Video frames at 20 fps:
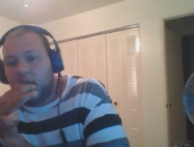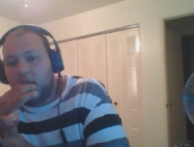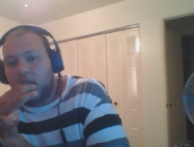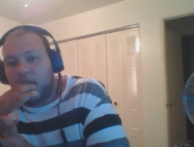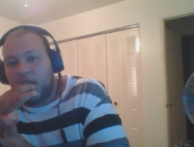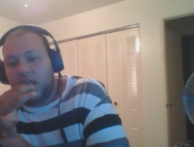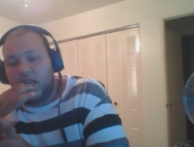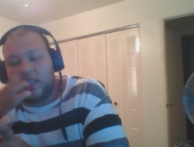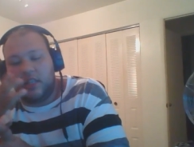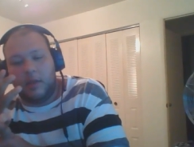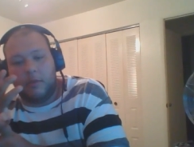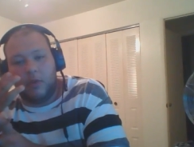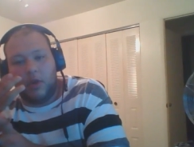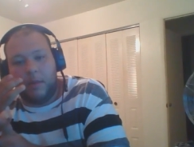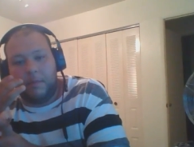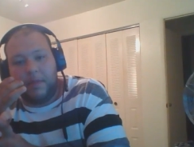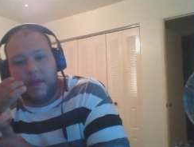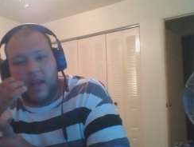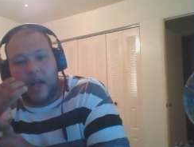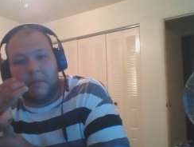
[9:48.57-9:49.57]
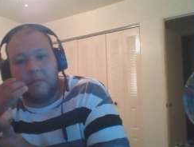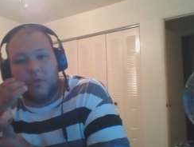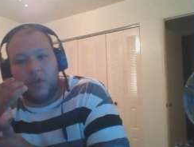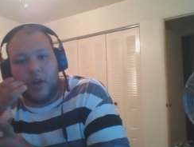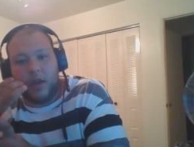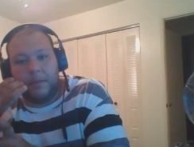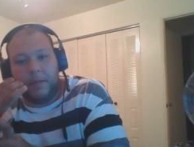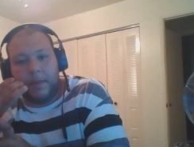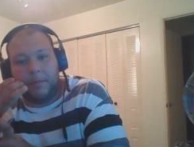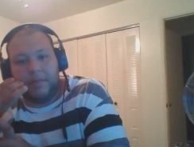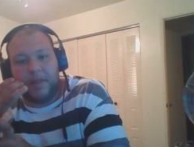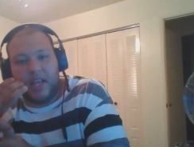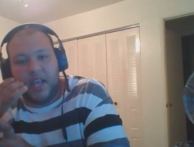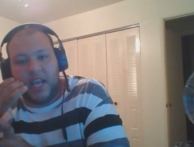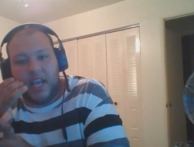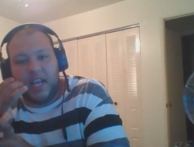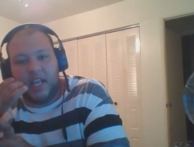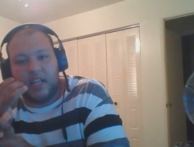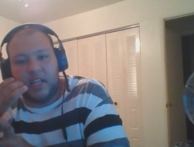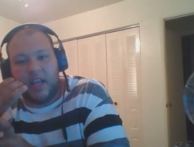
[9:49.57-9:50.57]
because I'm gonna I'm gonna be
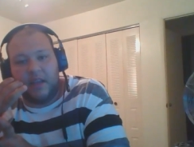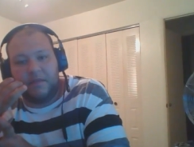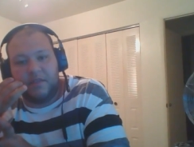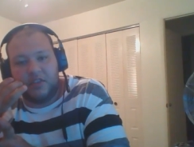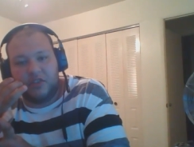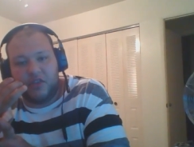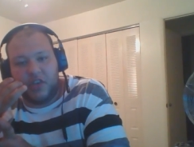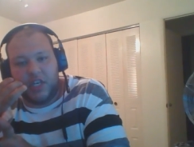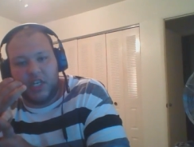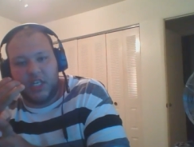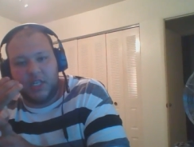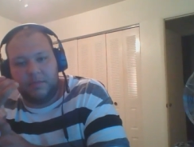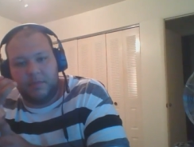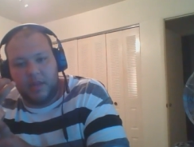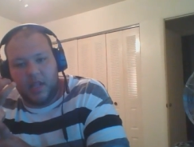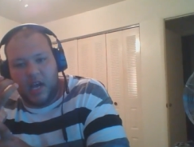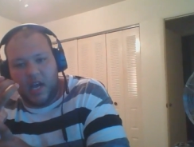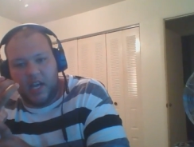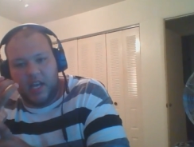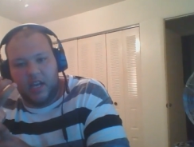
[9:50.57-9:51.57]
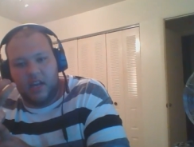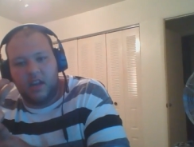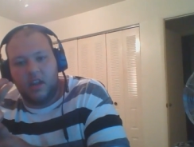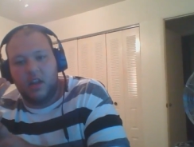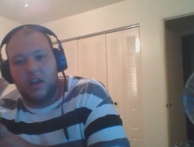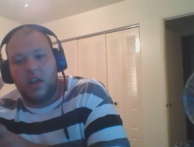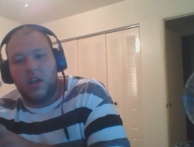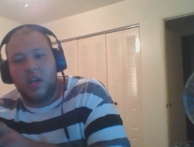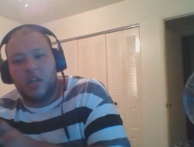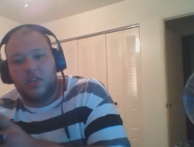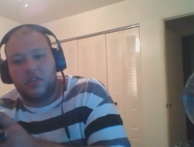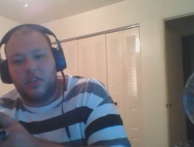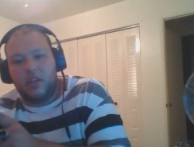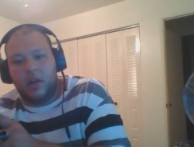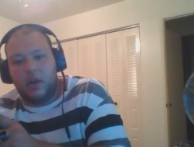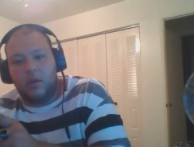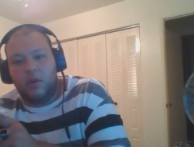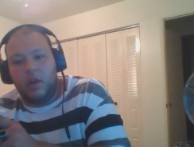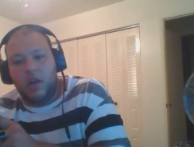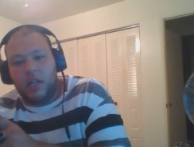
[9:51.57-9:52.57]
playing Life is Strange blind.
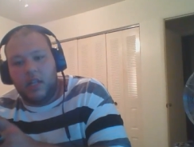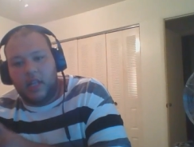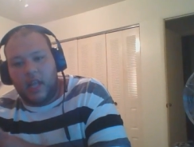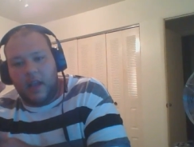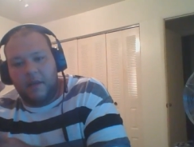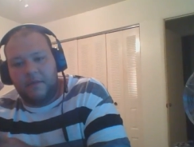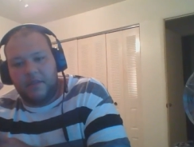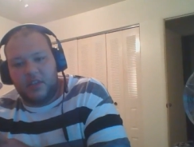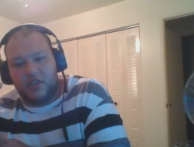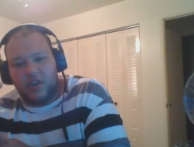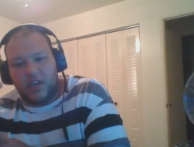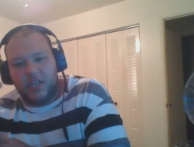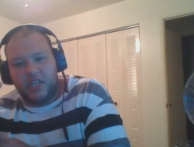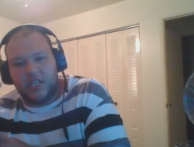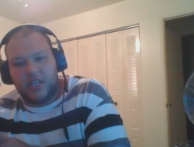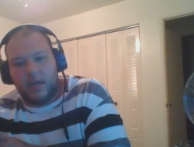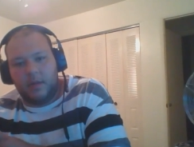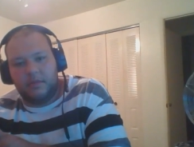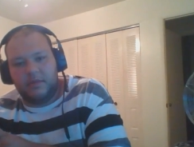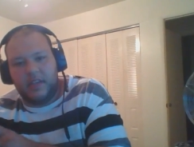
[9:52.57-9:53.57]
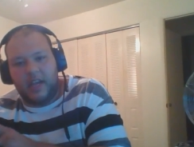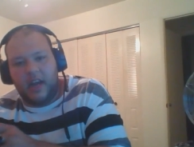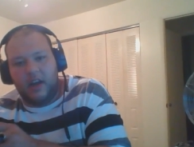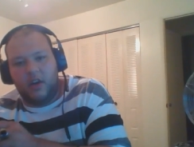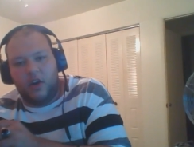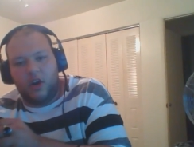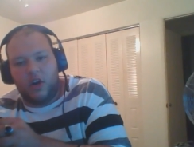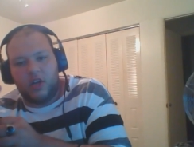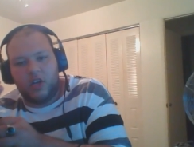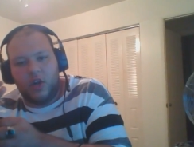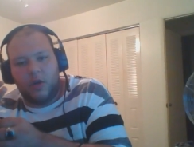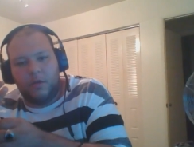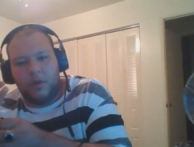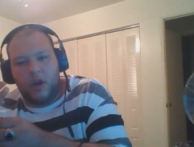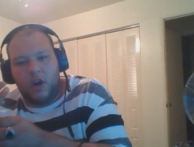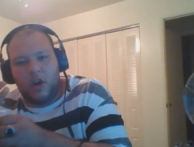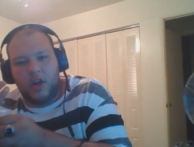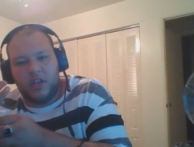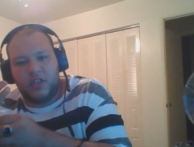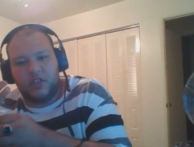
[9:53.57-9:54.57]
So Life is Strange comes out October
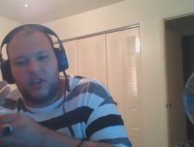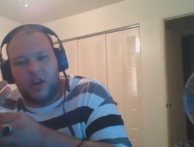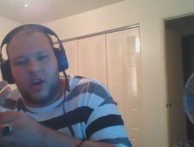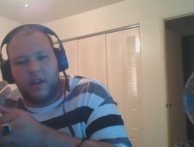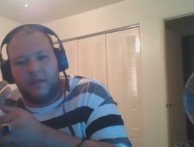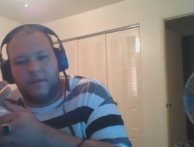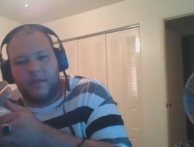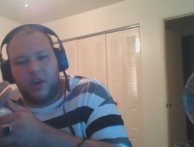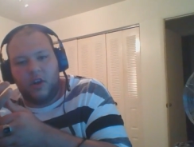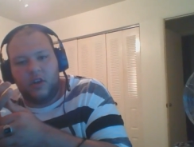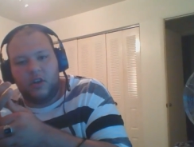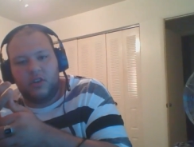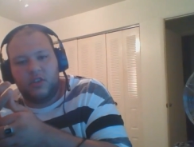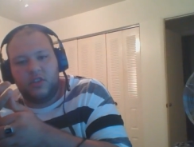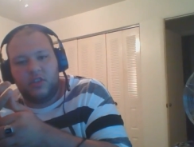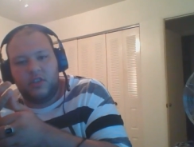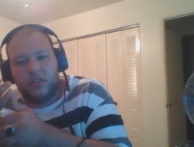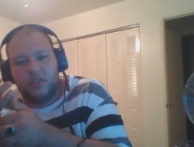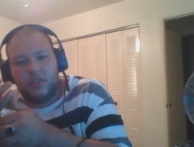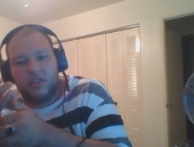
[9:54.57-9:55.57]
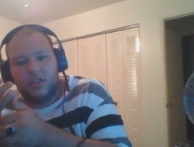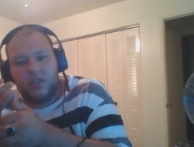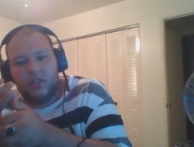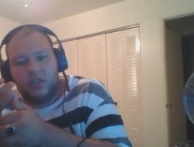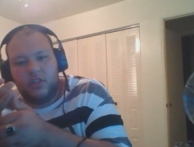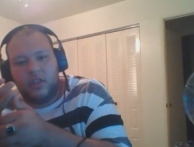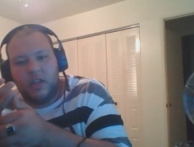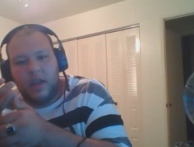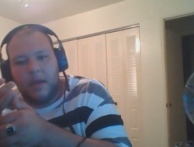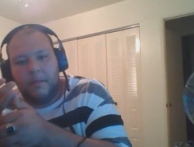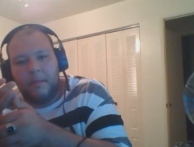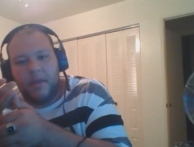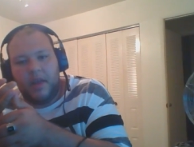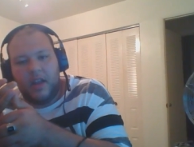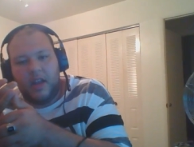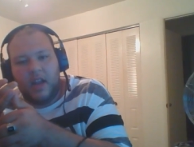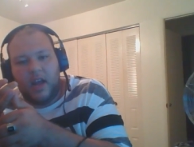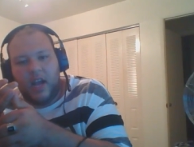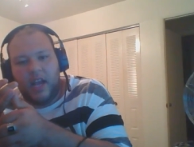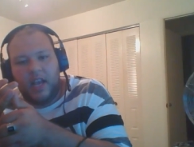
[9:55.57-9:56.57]
August 31st at
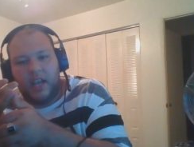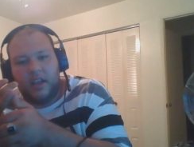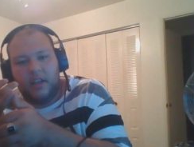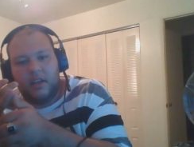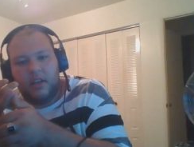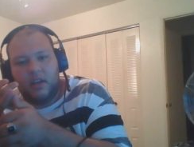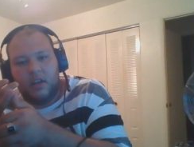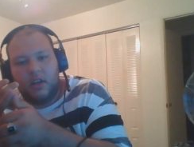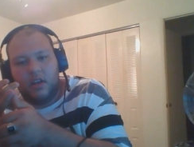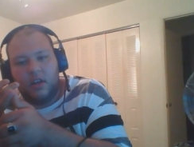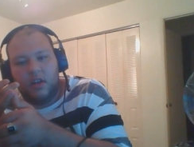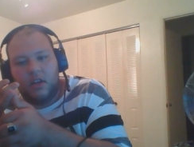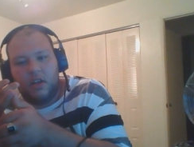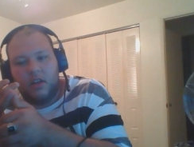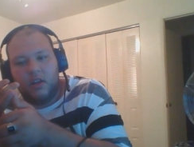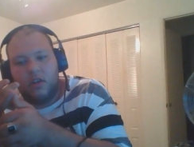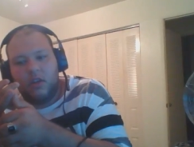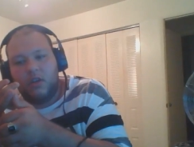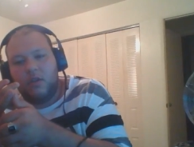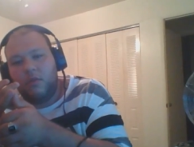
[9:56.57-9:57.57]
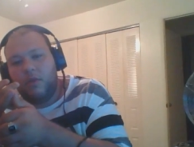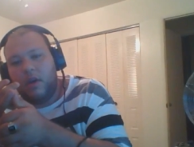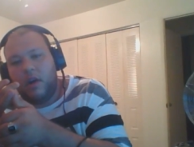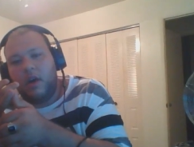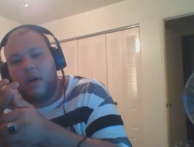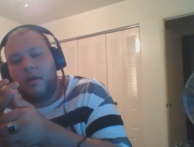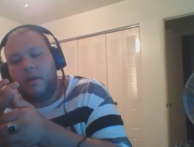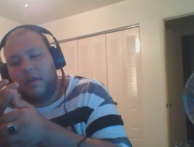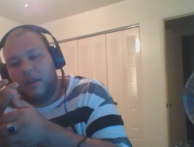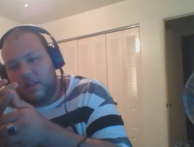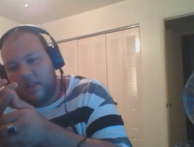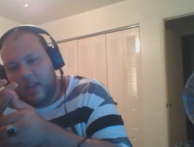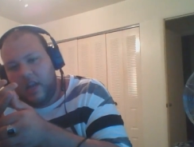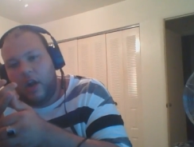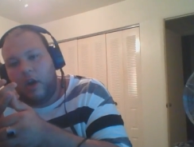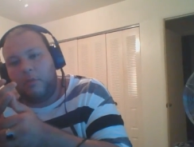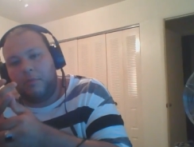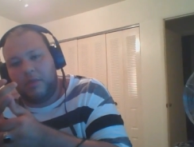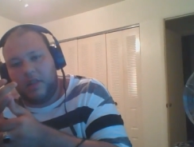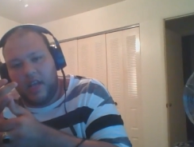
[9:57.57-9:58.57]
midnight. Well, and then
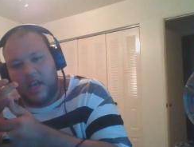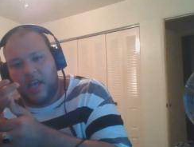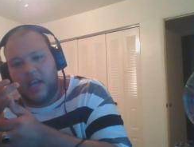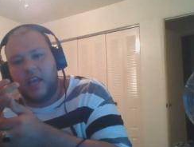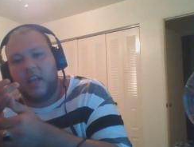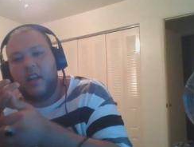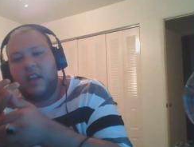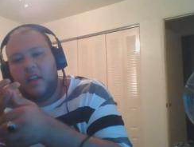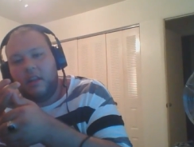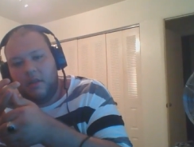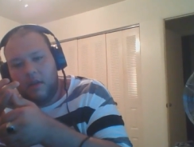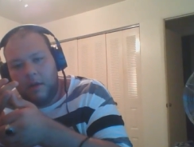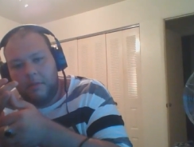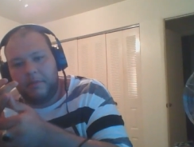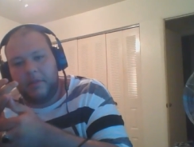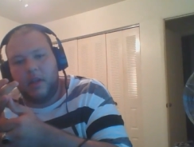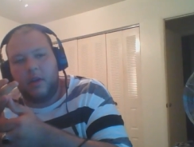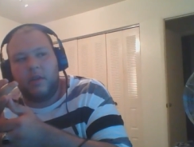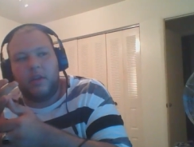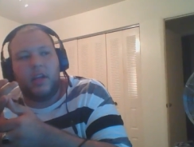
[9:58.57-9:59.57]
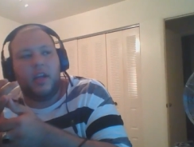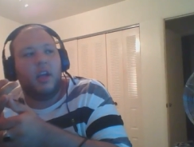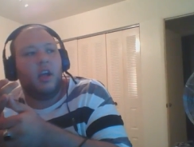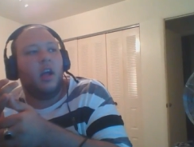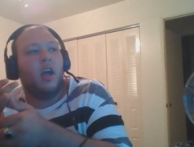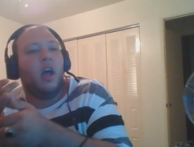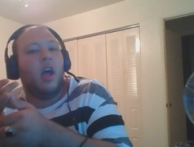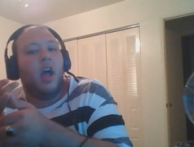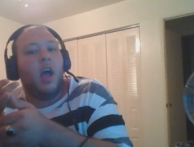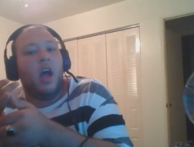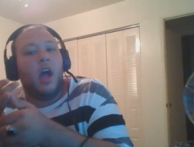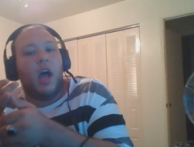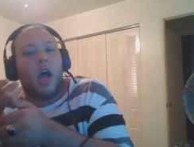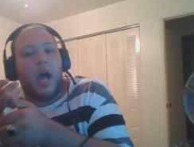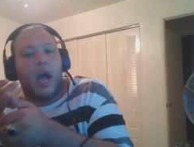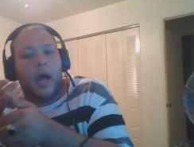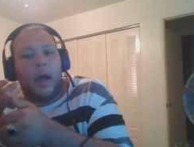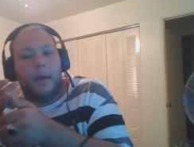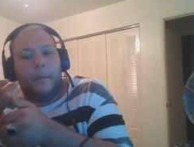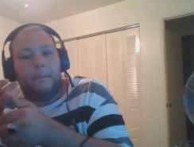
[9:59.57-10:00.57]
I'll play it and upload it.
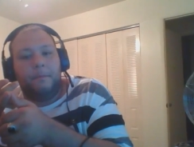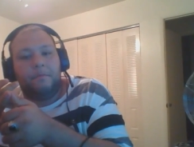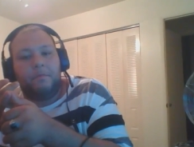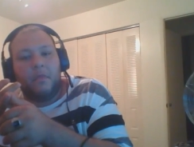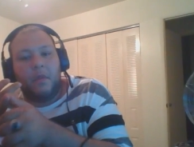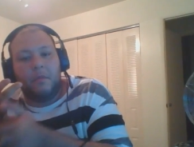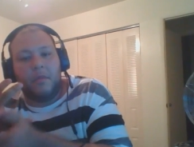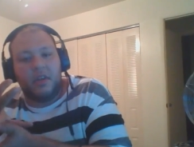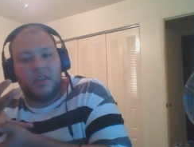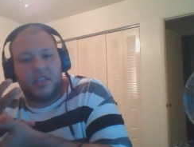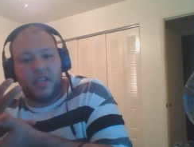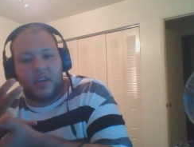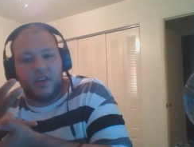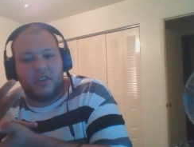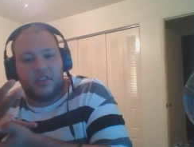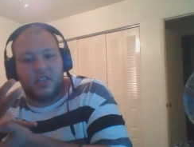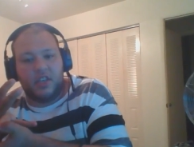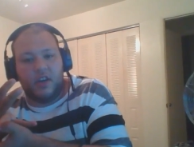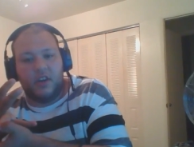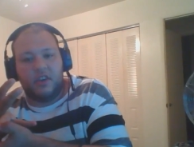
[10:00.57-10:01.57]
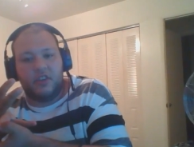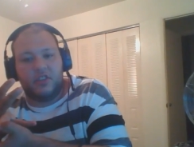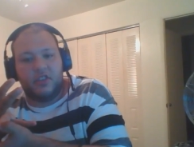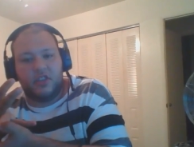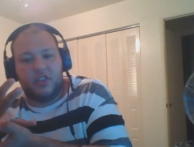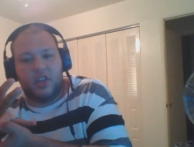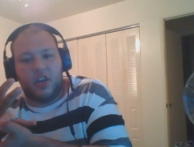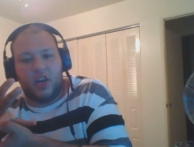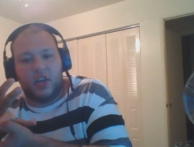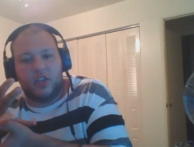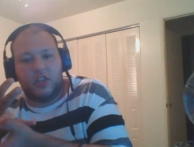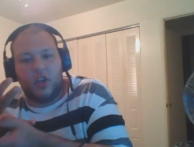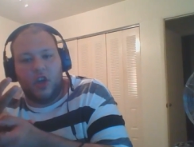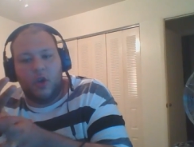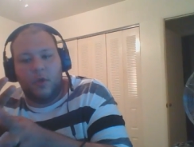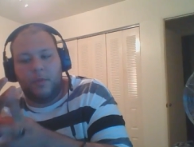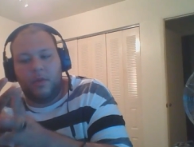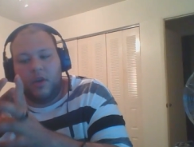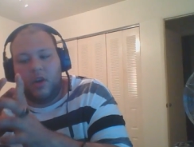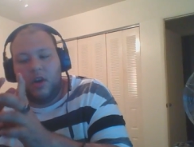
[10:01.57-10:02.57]
Um, my Secret Series is in
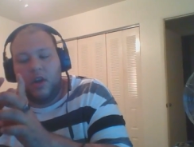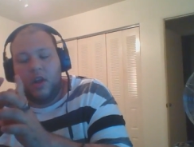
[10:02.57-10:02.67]
October.